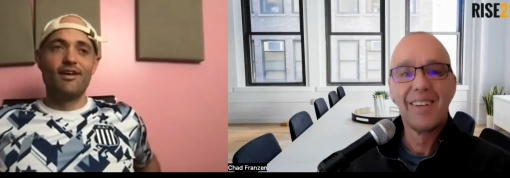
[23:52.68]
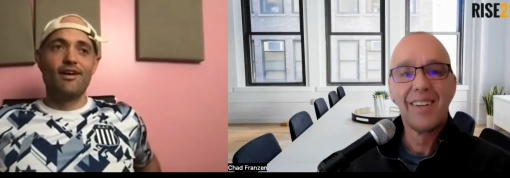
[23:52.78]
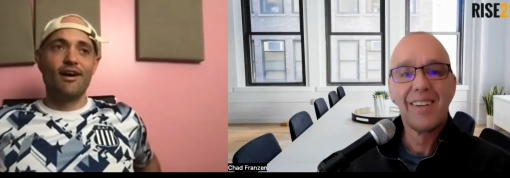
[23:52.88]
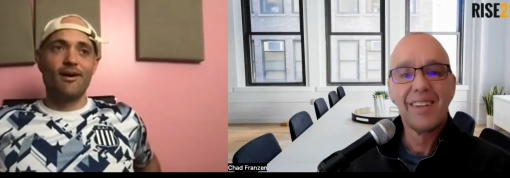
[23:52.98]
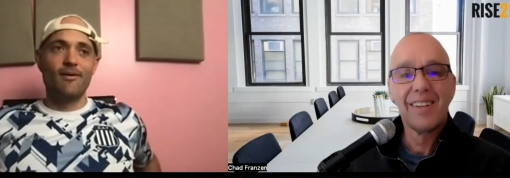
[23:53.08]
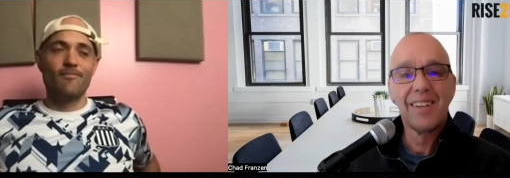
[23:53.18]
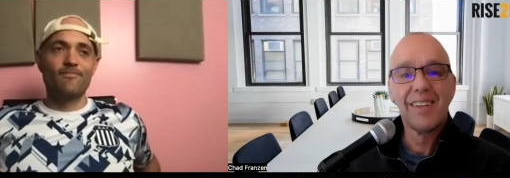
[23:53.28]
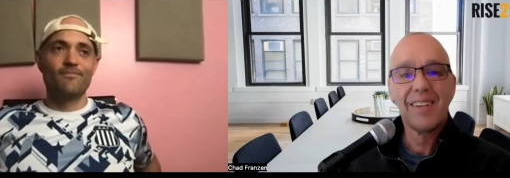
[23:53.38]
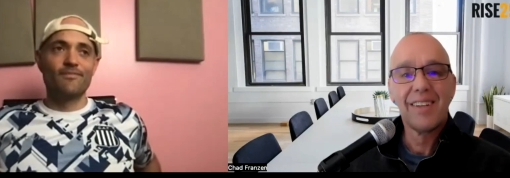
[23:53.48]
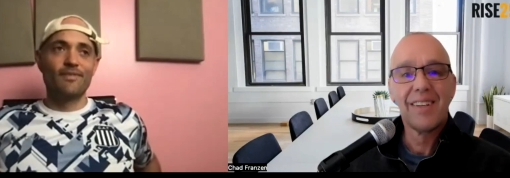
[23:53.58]
Speaker 1: um,
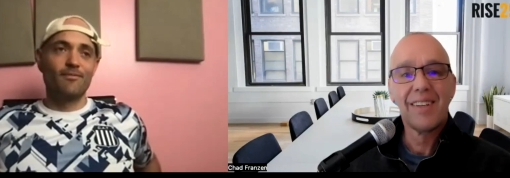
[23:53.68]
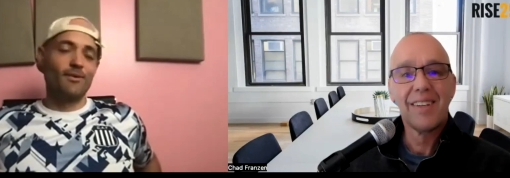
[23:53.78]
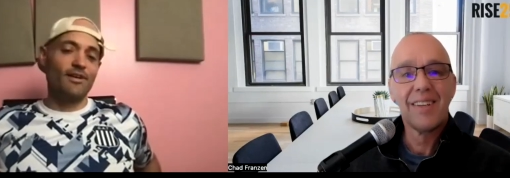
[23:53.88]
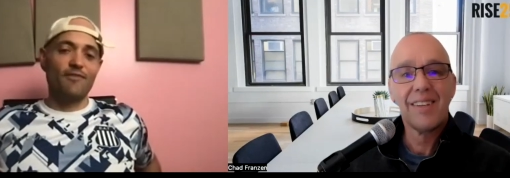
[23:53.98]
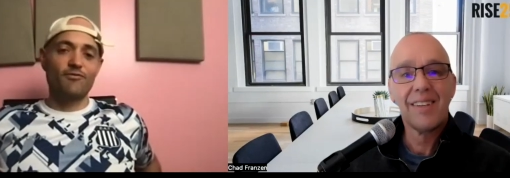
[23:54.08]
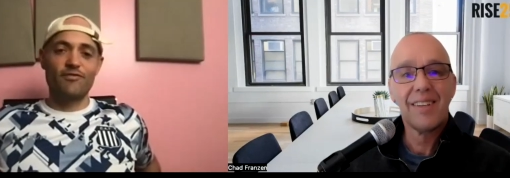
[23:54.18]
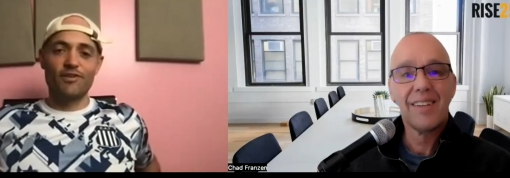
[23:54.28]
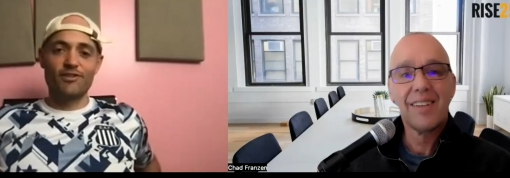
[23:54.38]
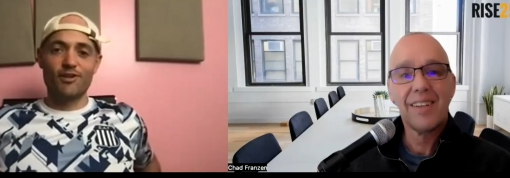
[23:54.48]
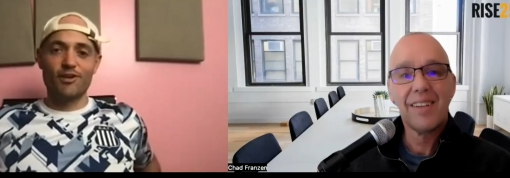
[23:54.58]
but after feeling
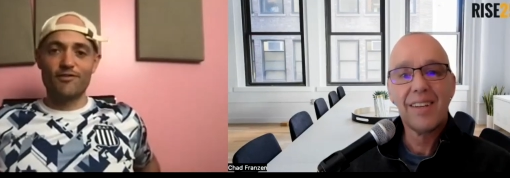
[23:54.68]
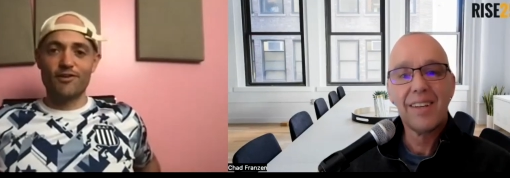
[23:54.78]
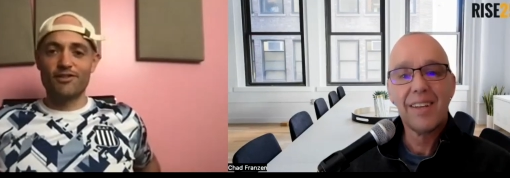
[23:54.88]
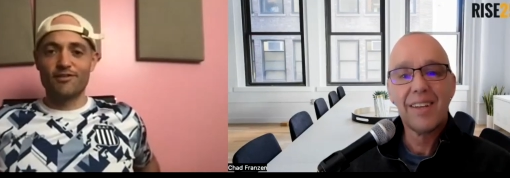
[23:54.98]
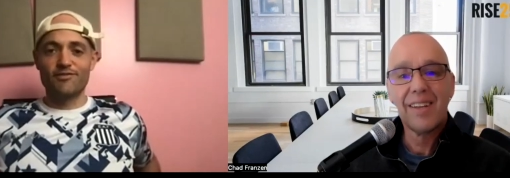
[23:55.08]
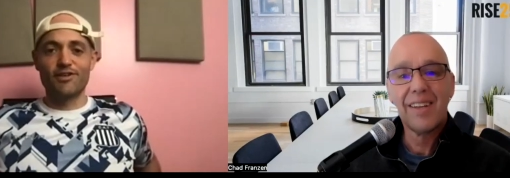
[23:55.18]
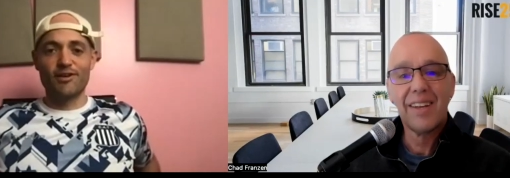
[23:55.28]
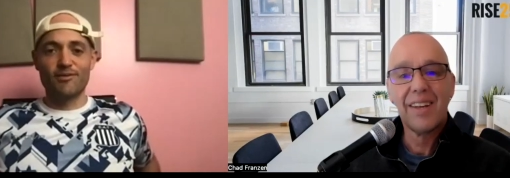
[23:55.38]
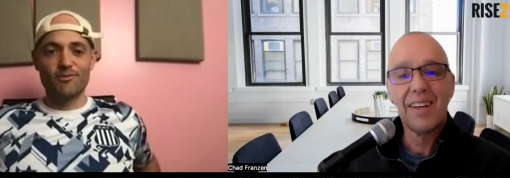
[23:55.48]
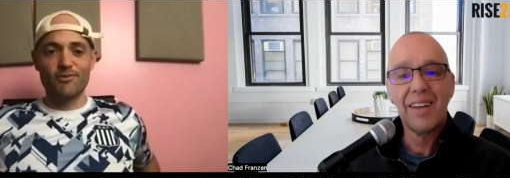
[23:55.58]
sorry for ourselves for a
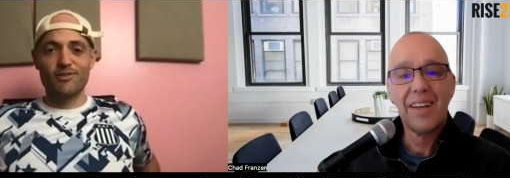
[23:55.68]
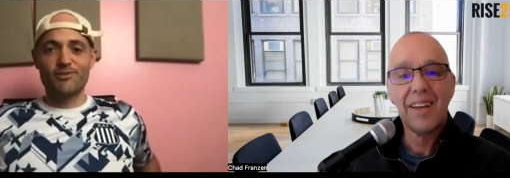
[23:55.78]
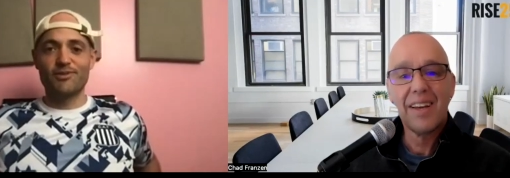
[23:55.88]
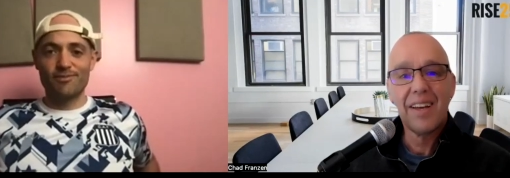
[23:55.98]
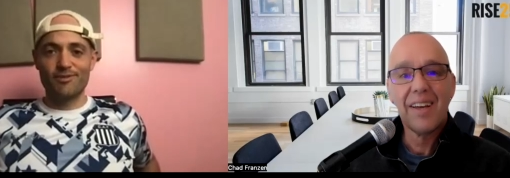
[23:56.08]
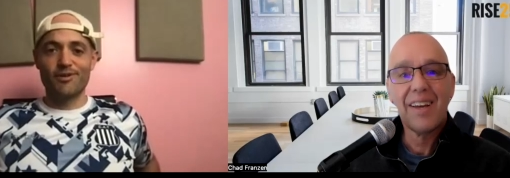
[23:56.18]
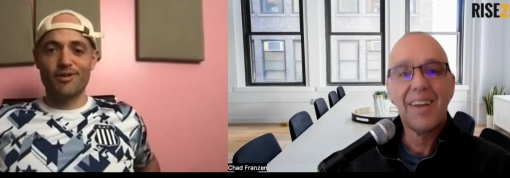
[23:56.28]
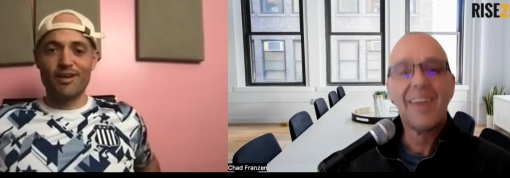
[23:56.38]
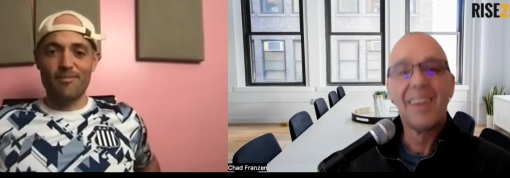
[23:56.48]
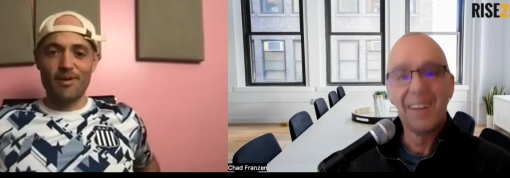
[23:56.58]
couple weeks we, we sort of
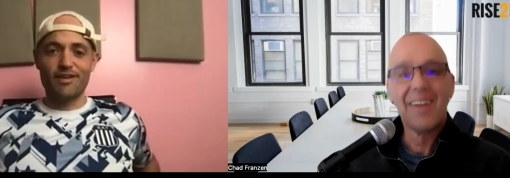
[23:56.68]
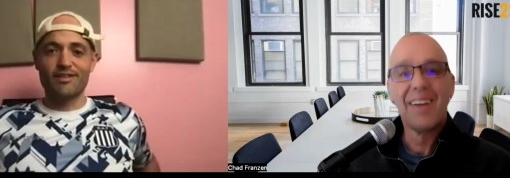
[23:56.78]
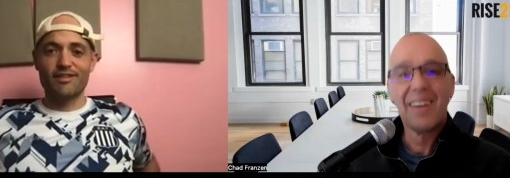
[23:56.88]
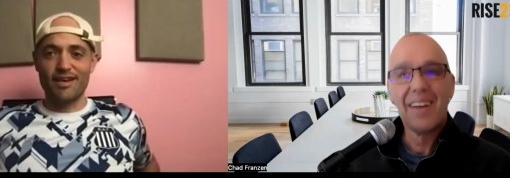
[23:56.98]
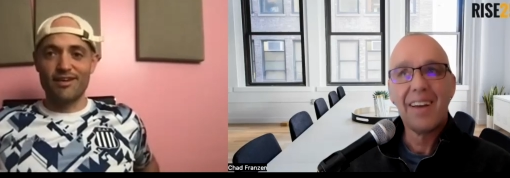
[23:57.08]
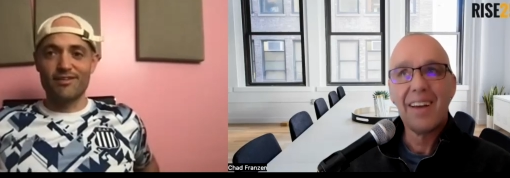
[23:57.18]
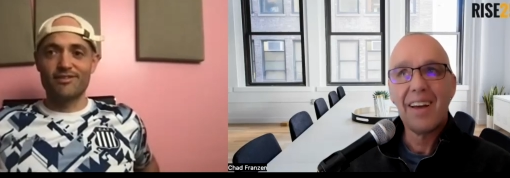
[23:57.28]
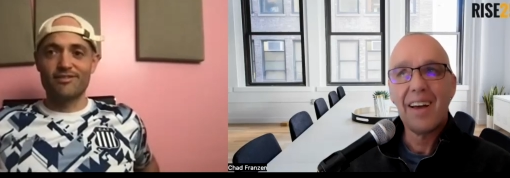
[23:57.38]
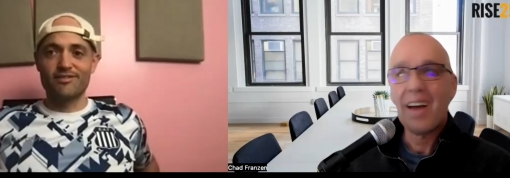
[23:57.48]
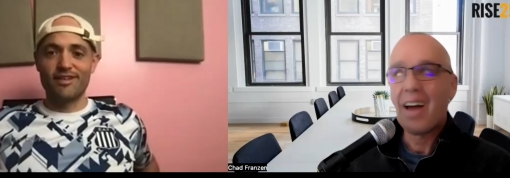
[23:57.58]
got back in the saddle
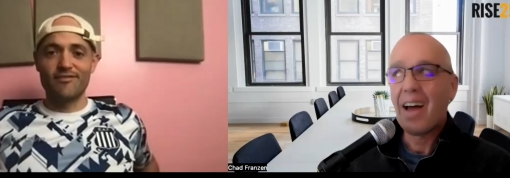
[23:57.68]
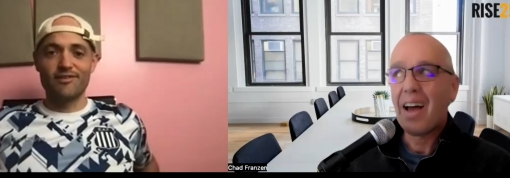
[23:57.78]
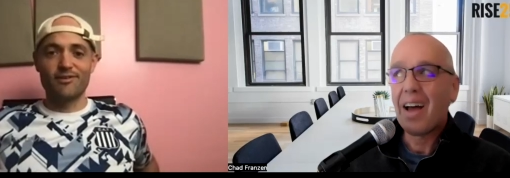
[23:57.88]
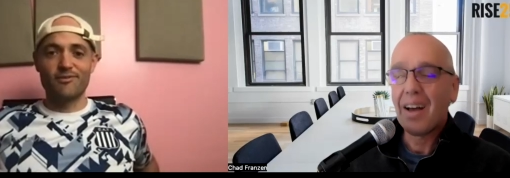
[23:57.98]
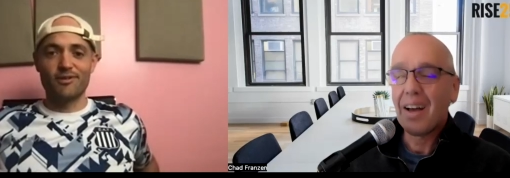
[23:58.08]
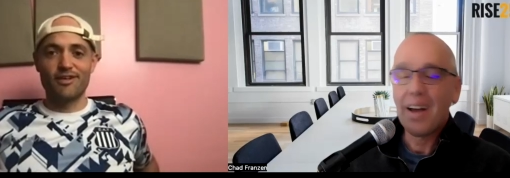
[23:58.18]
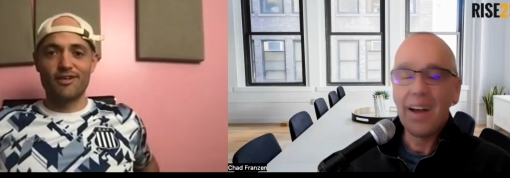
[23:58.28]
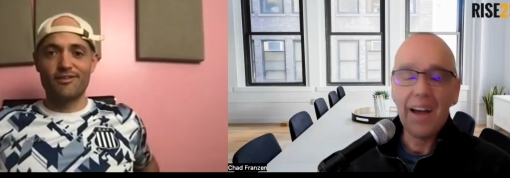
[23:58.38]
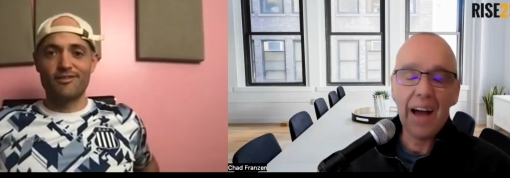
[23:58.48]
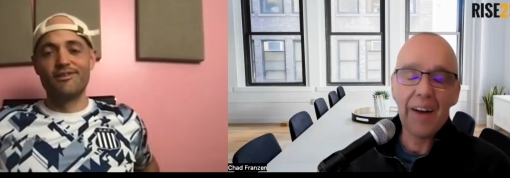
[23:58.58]
and, and everything worked
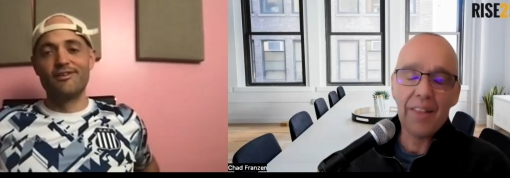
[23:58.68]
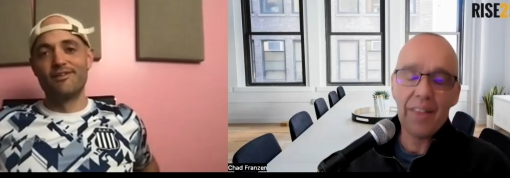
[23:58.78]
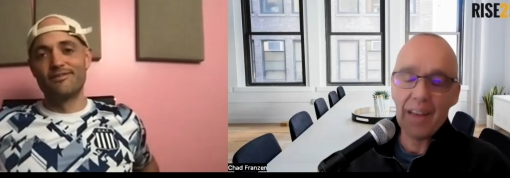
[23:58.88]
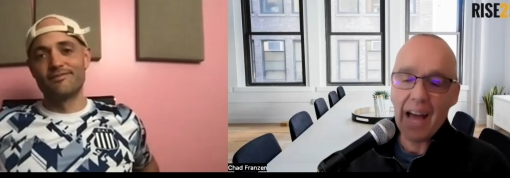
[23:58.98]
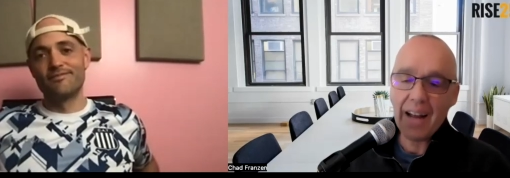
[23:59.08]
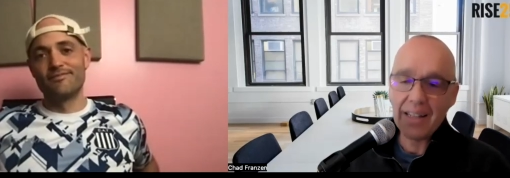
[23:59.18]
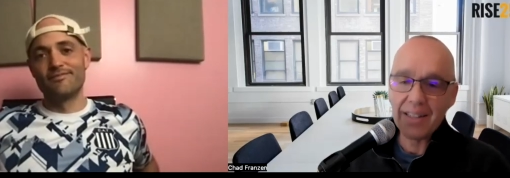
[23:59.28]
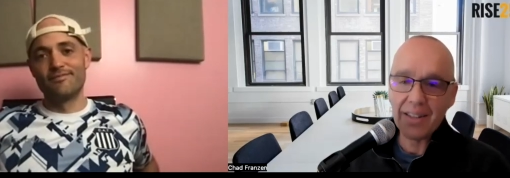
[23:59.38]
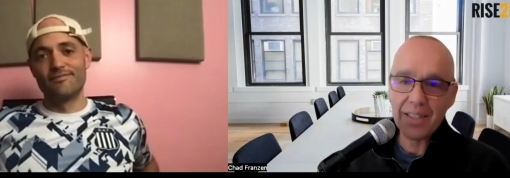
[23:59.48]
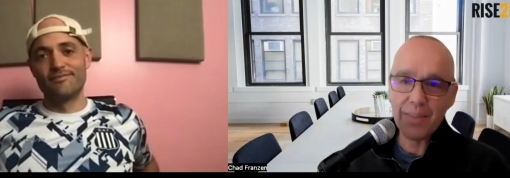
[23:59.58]
out
Speaker 2: how did the how as
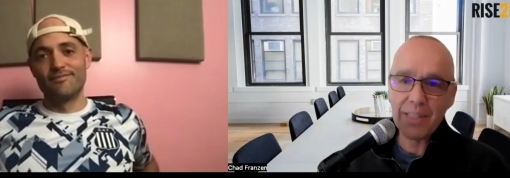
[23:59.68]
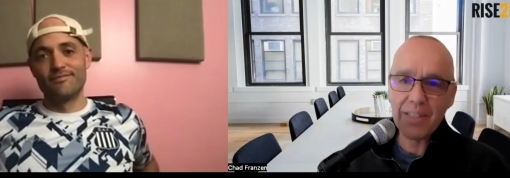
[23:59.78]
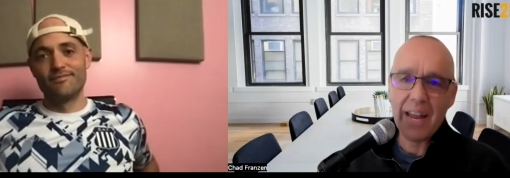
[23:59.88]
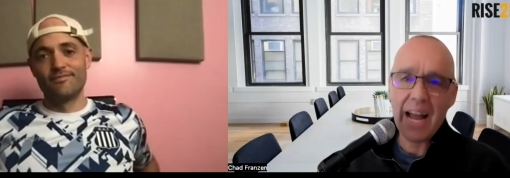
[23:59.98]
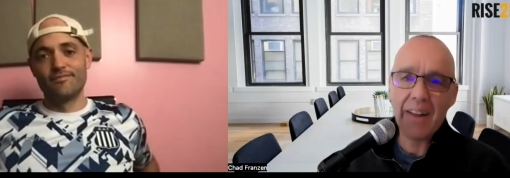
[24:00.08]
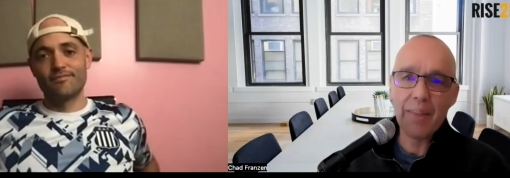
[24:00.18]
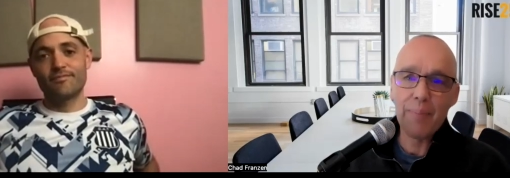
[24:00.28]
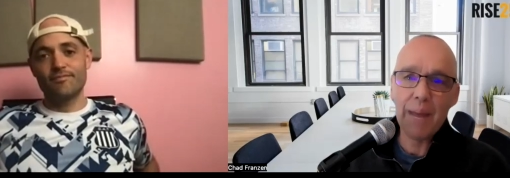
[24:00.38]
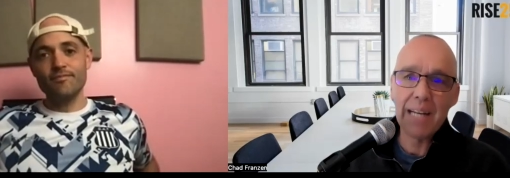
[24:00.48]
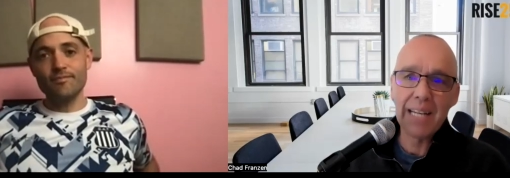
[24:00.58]
long as you mentioned that how did the
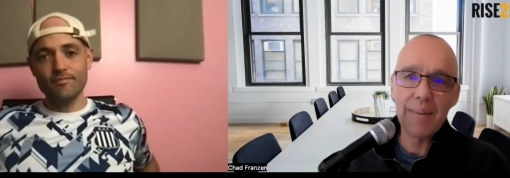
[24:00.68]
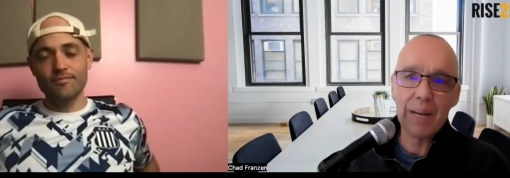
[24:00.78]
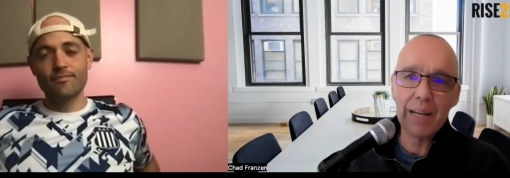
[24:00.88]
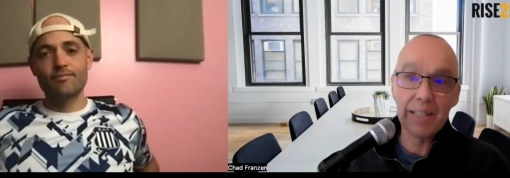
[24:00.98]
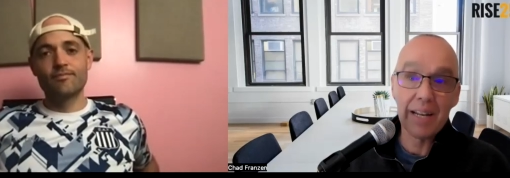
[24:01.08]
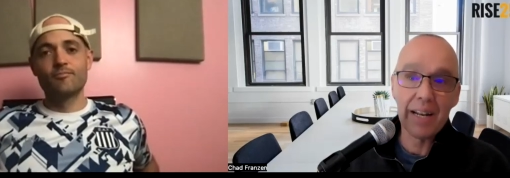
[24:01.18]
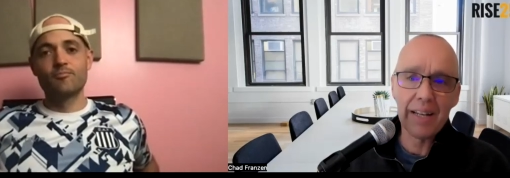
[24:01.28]
pandemic did,